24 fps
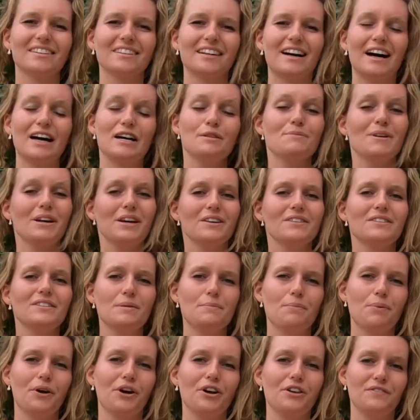I'll make a
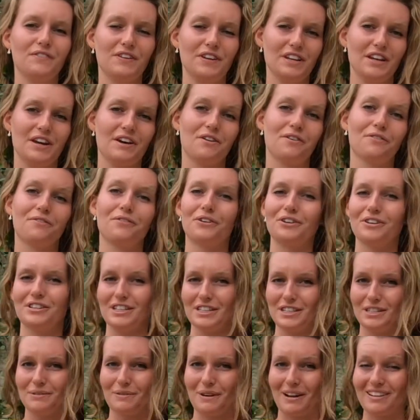separate video for
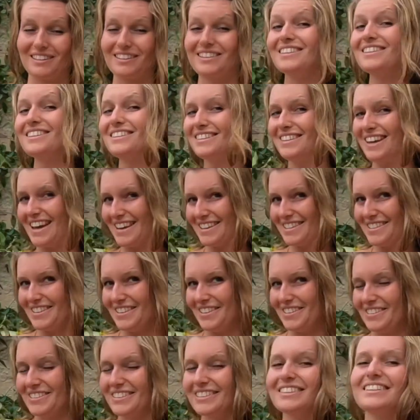this one. Stay
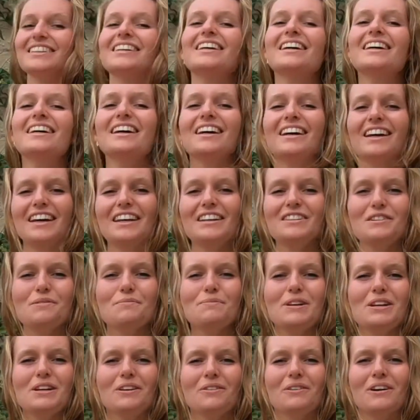tuned. In the
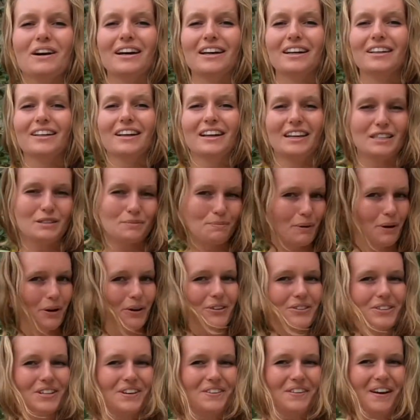meanwhile,
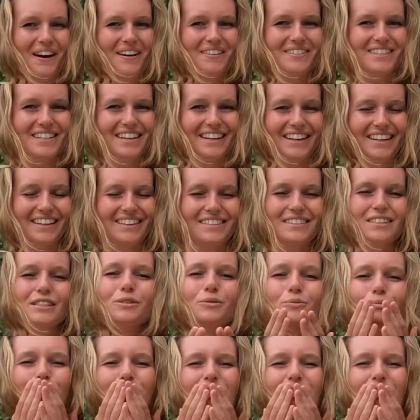explore your surroundings.